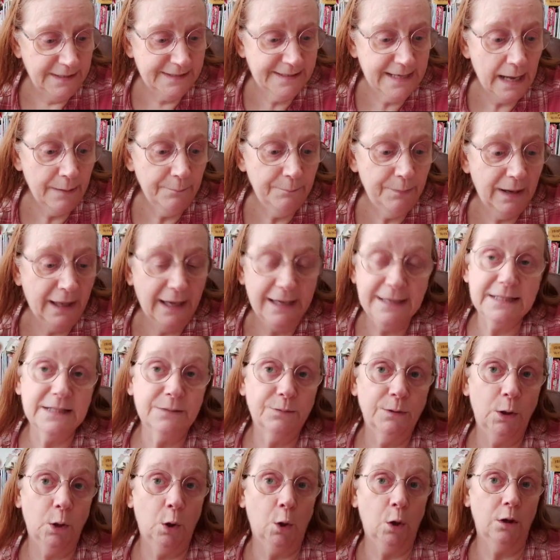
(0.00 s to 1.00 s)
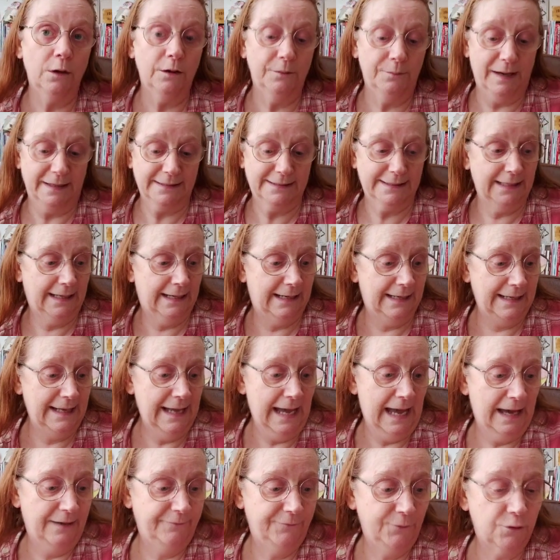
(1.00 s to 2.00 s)
your templates will
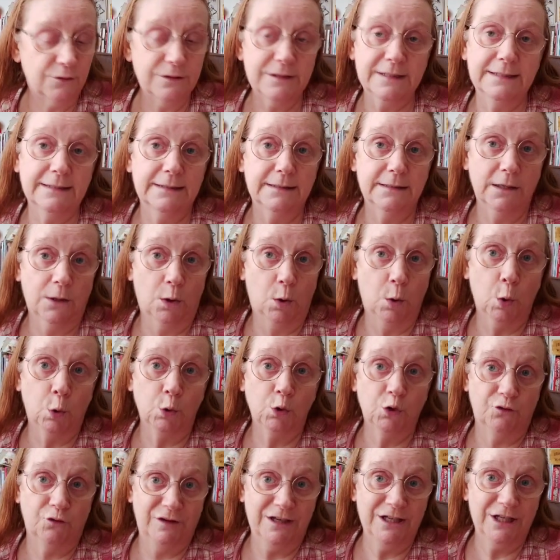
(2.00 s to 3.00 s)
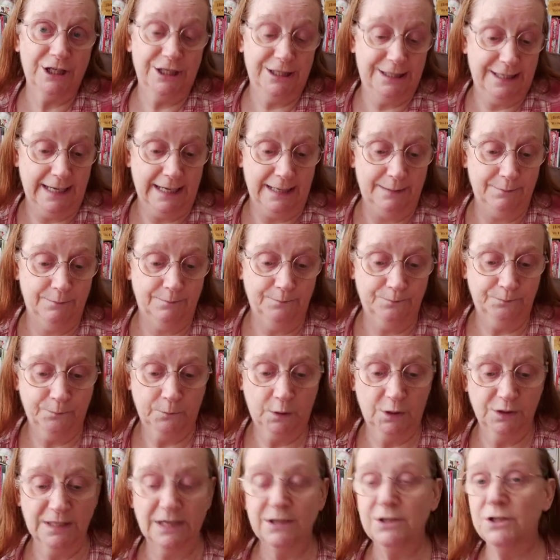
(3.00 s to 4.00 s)
automatically have your 1/4 inch seam,
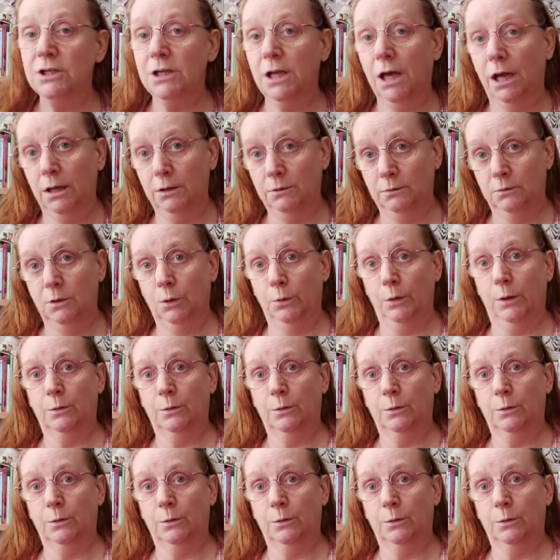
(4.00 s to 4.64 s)
because as you know,